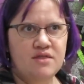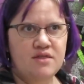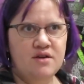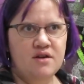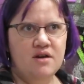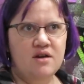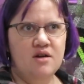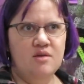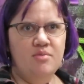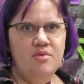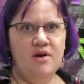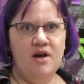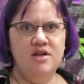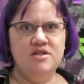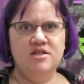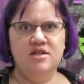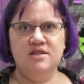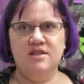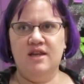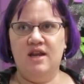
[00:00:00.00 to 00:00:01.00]
third
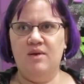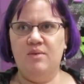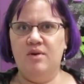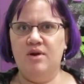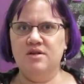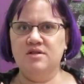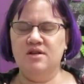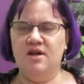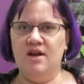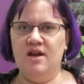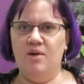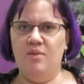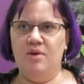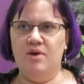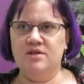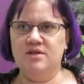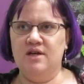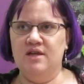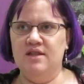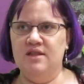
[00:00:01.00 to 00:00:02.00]
project that I worked on. I
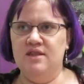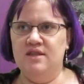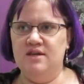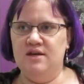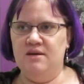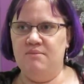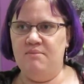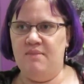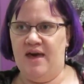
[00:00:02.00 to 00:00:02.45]
worked on the